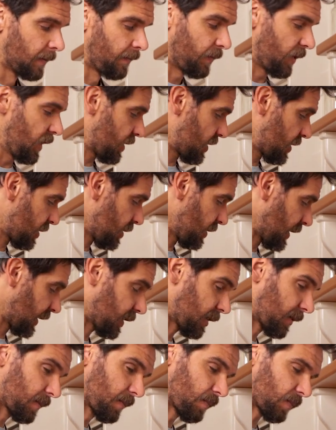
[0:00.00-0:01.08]
This is
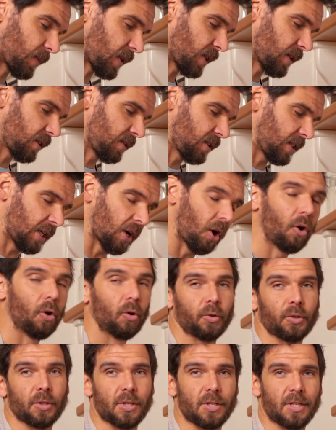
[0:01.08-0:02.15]
like the
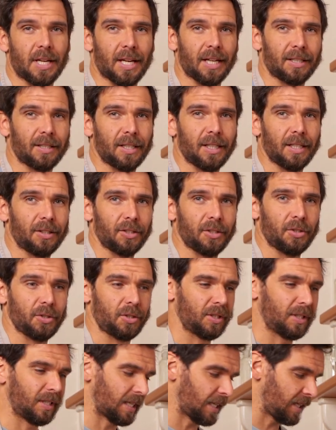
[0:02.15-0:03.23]
oldest technique that you
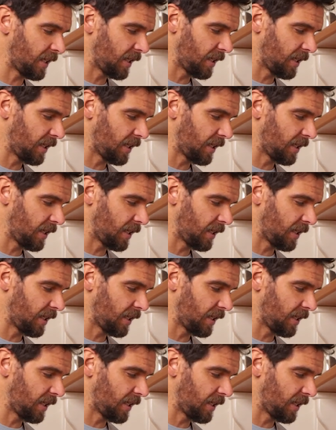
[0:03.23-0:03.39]
can get.